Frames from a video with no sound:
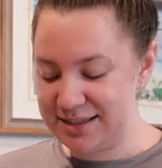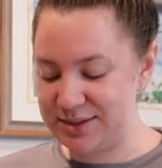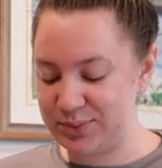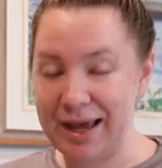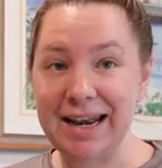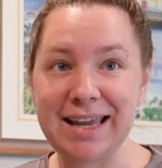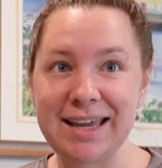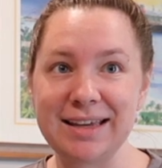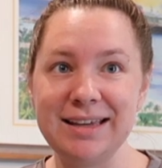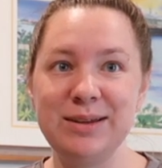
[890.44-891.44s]

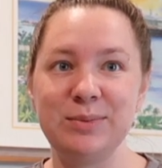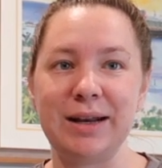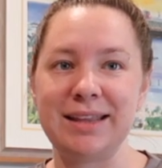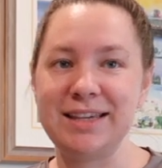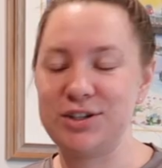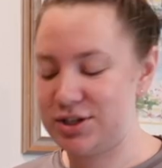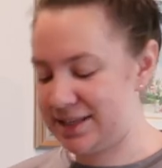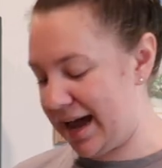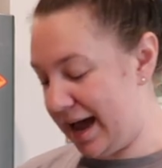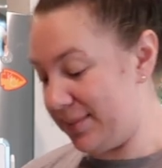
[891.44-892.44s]
sweaty, but I think
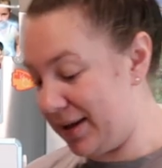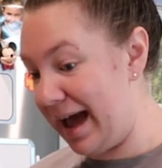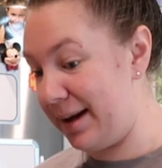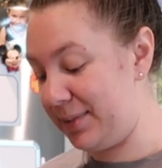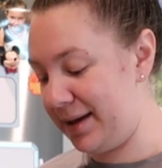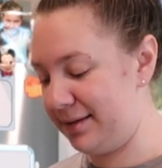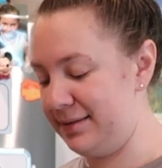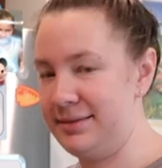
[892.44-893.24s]
she's ha happy.